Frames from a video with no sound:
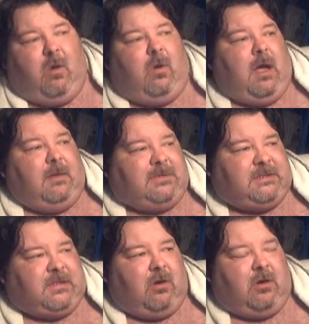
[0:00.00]
Oh, I'm
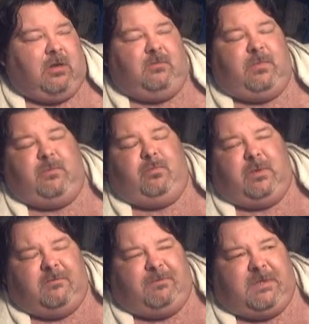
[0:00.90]
sorry, we
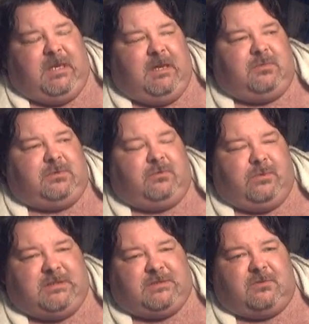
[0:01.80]
would have been able to
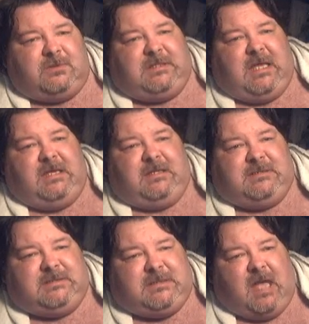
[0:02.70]
research that
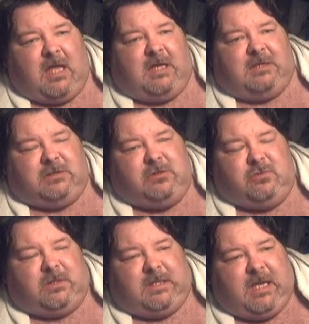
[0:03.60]
exotic
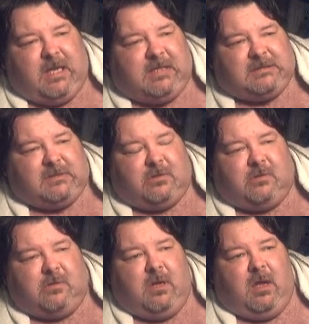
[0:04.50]
new
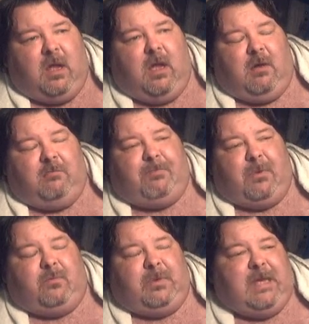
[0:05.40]
cancer,
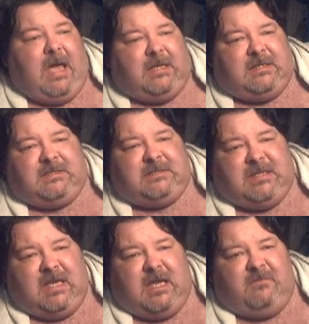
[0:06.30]
but we had to
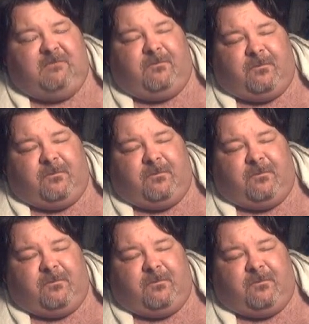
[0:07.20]
save